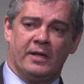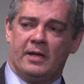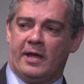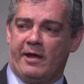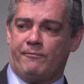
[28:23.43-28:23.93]

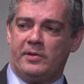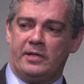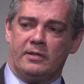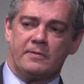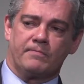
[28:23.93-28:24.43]
have
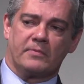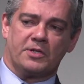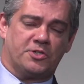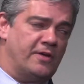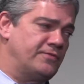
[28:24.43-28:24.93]
been
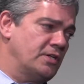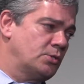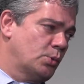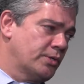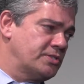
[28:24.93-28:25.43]
shifting
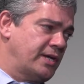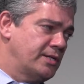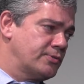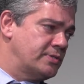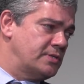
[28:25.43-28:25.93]
towards
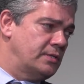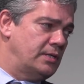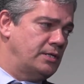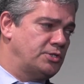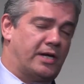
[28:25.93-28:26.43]
countries
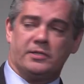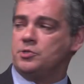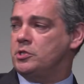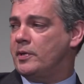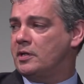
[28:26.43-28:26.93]
in China's
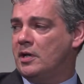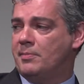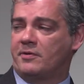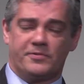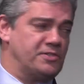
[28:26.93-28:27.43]
geoeconomic
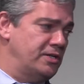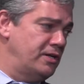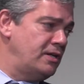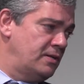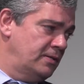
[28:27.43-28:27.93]
vicinity.